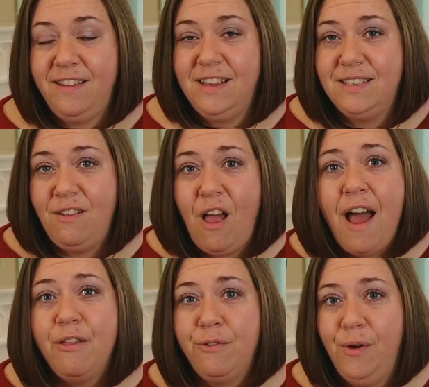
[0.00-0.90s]
this a
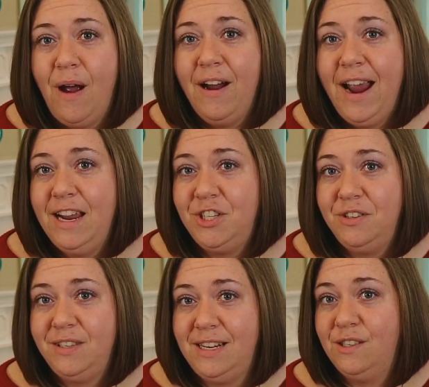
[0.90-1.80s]
lot through our
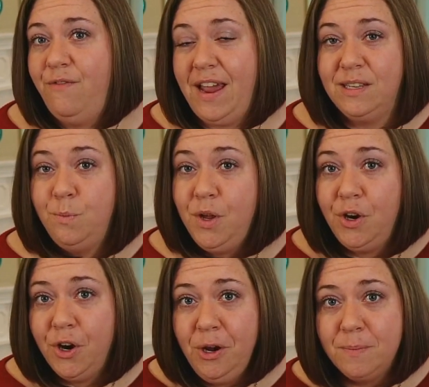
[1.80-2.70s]
agency's Facebook
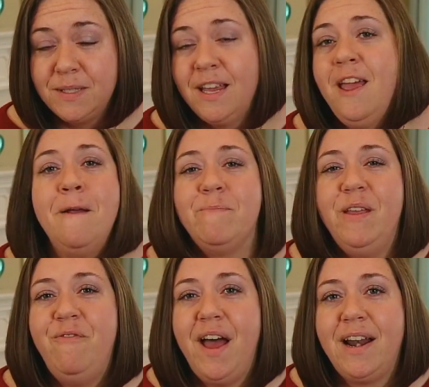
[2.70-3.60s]
groups.
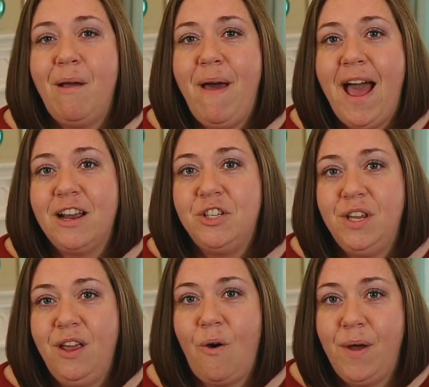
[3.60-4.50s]
In fact, I'm
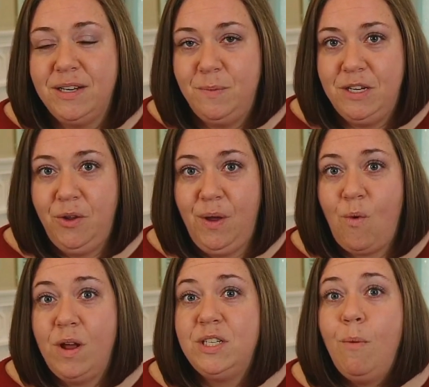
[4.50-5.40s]
actually going to be
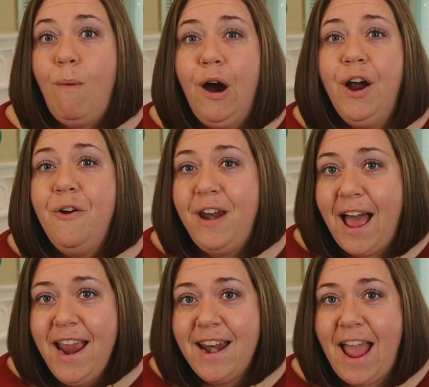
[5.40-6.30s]
doing one tomorrow
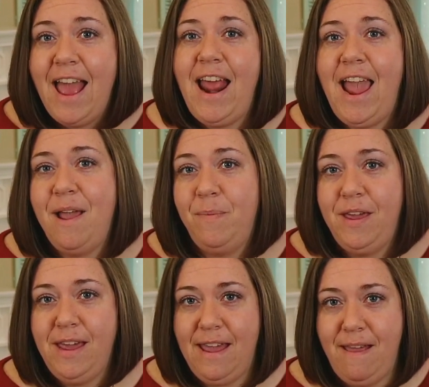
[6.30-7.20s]
night at 8
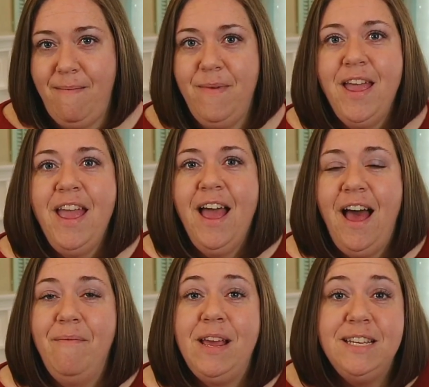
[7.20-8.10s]
p.m.
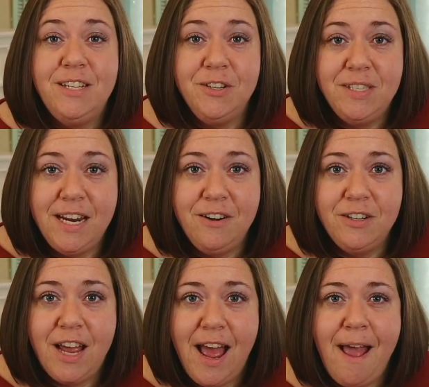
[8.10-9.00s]
Eastern
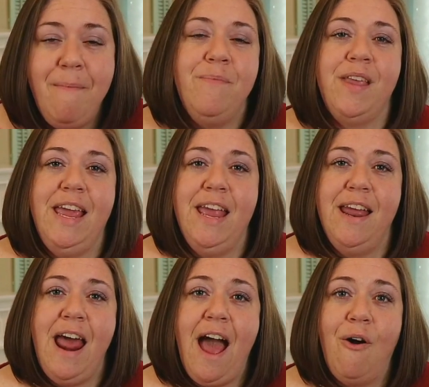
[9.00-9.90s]
Standard Time
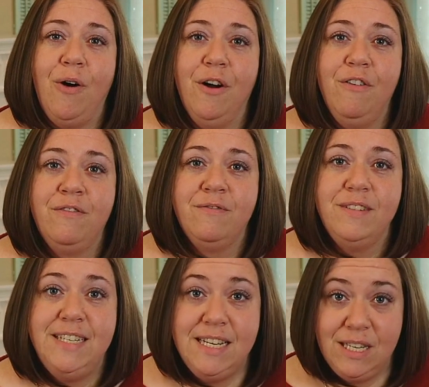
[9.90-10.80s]
in our
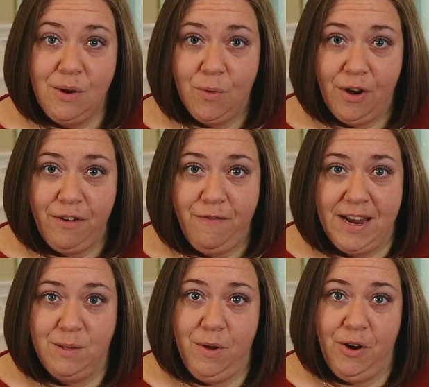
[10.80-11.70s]
Disney World
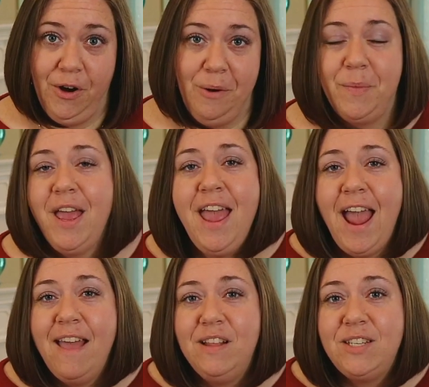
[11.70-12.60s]
Facebook group.
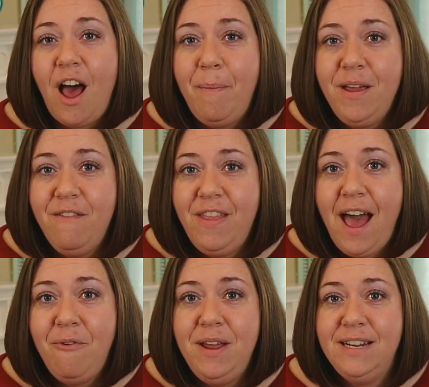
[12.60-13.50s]
And the topic of
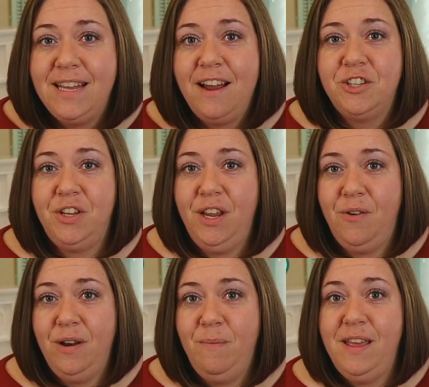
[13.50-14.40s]
that one is actually
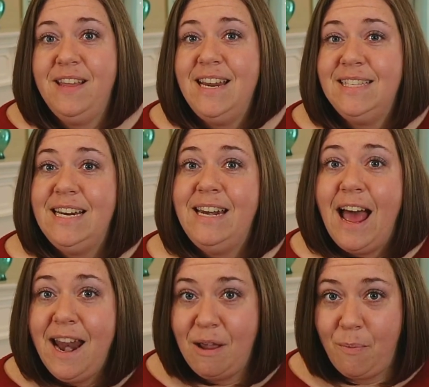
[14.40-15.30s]
going to be the Disney
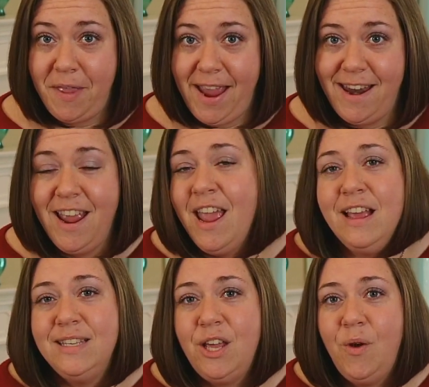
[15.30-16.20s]
dining plan.
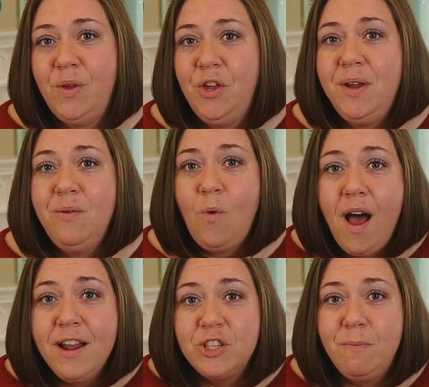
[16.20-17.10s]
So you can
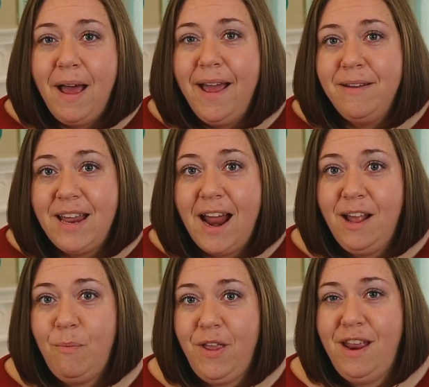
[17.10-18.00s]
watch my
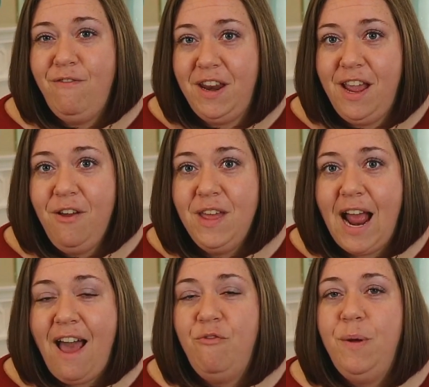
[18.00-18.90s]
dining plan video that
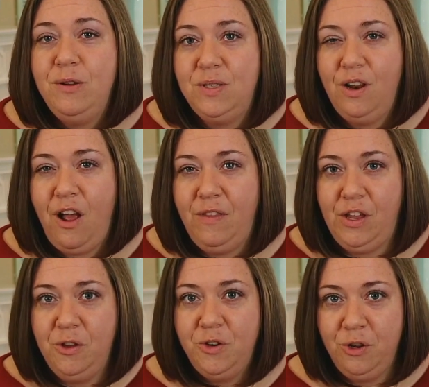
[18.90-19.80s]
I have posted on the
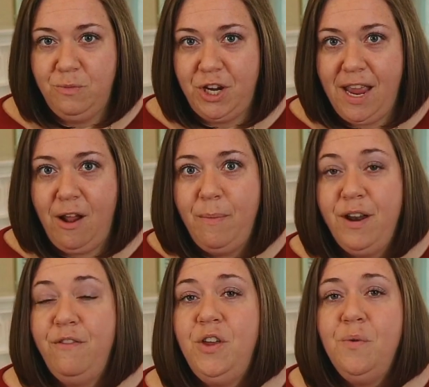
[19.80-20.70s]
YouTube channel,
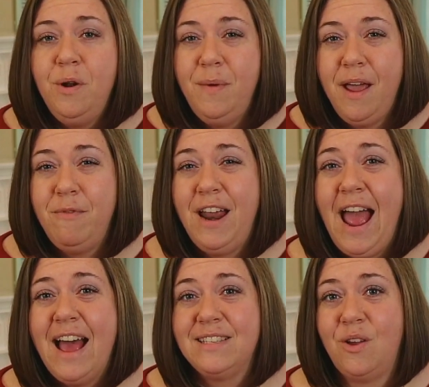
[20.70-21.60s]
but if you want to be able to
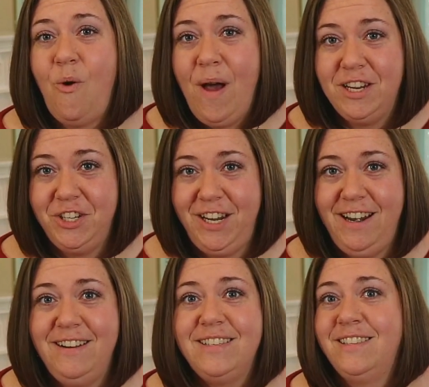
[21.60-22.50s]
ask
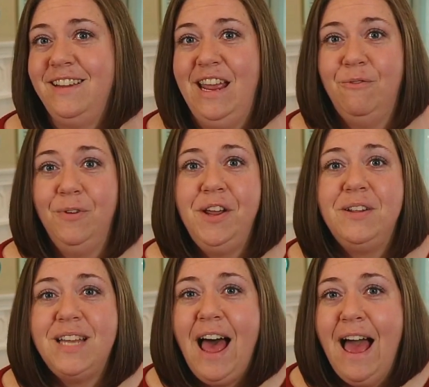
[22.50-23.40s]
questions in
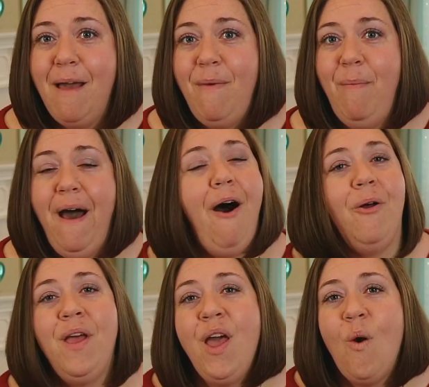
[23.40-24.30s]
real time
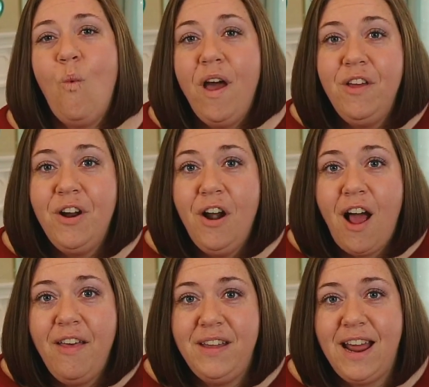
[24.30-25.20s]
about whether or
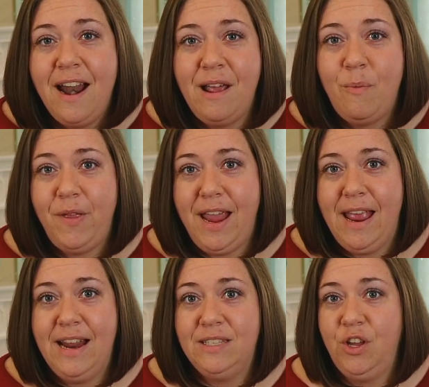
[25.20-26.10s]
not the dining
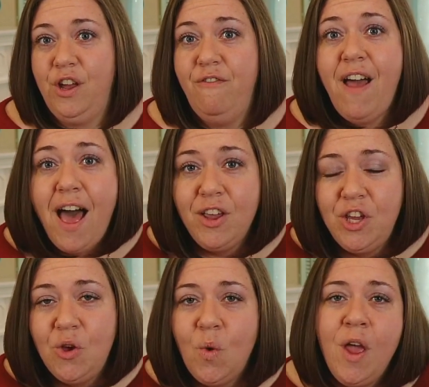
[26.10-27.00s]
plan is a good
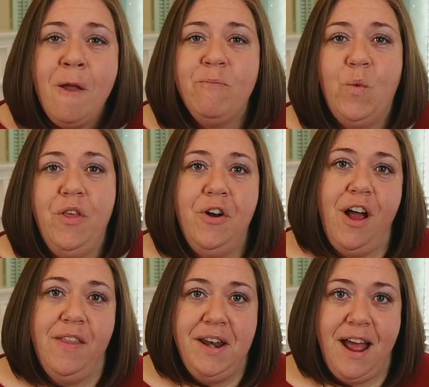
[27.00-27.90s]
value, whether or
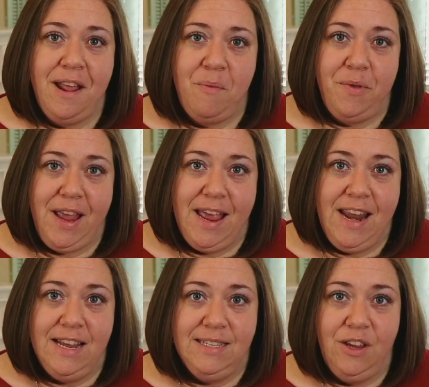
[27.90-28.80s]
not the dining plan
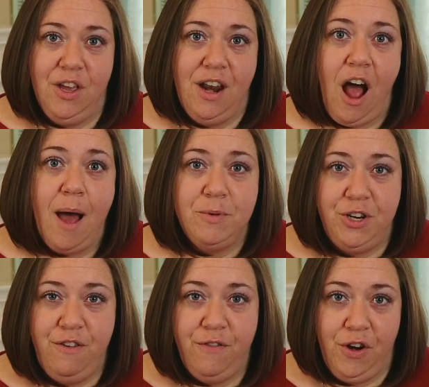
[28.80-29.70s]
is a good
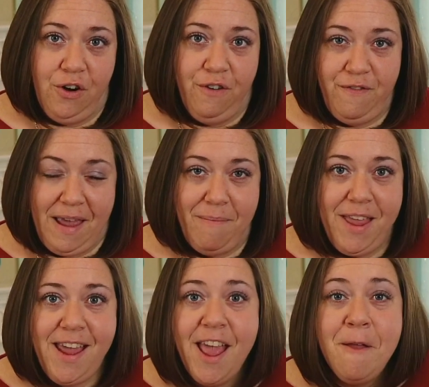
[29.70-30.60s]
option for your
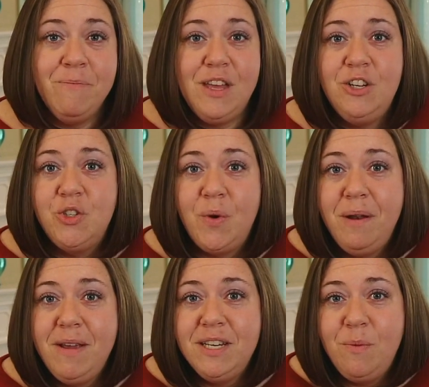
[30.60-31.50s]
family, then
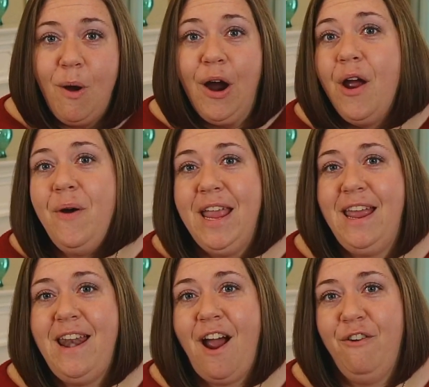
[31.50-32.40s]
join me tomorrow
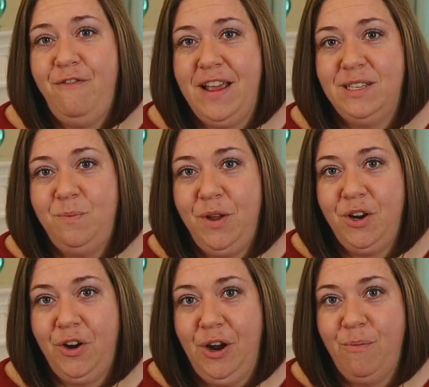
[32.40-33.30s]
in our
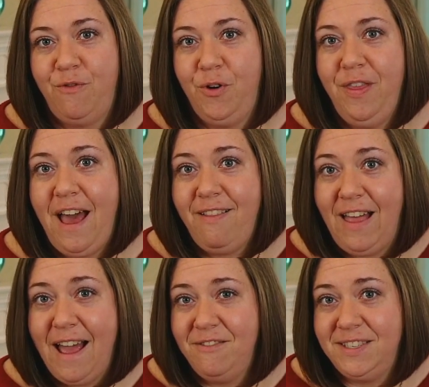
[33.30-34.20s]
Facebook group for that
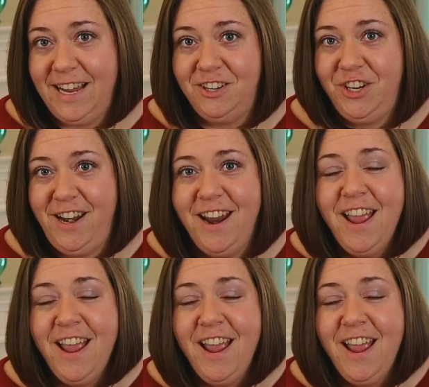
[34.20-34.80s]
live session.